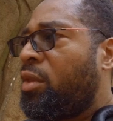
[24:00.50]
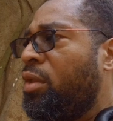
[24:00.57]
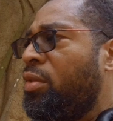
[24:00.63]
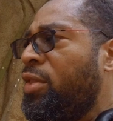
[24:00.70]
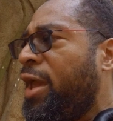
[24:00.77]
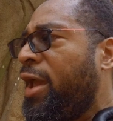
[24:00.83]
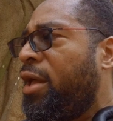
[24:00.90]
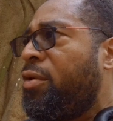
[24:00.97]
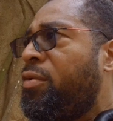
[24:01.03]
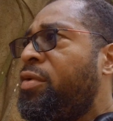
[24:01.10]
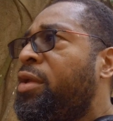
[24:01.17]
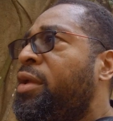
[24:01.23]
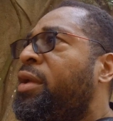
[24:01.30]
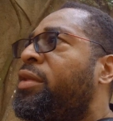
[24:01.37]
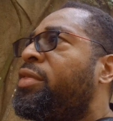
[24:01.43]
Now,
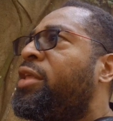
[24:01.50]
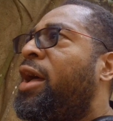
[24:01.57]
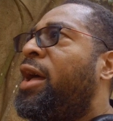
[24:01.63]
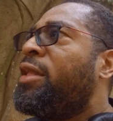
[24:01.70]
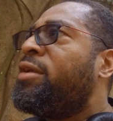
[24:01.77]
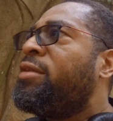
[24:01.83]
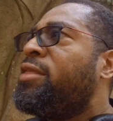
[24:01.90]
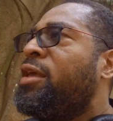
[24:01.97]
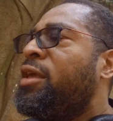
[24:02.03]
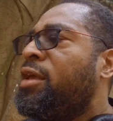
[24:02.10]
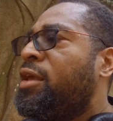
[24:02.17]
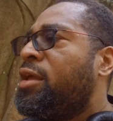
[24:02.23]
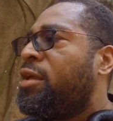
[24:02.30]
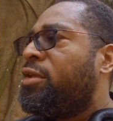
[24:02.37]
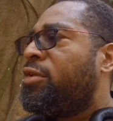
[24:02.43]
the other thing
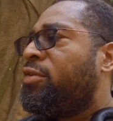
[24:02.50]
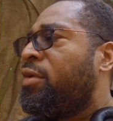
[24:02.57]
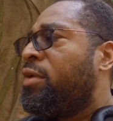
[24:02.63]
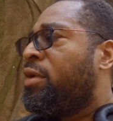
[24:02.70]
is